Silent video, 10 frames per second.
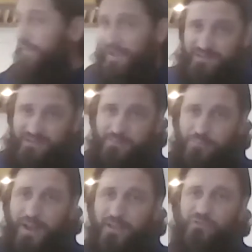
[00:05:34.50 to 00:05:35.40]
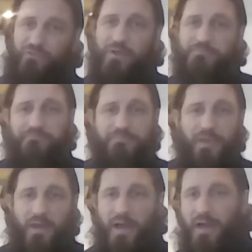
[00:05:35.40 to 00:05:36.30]
with mm-hmm. antique brass trim.
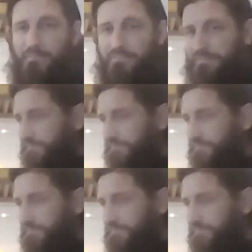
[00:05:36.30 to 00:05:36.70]
Mm-hmm. Mm-hmm. Um,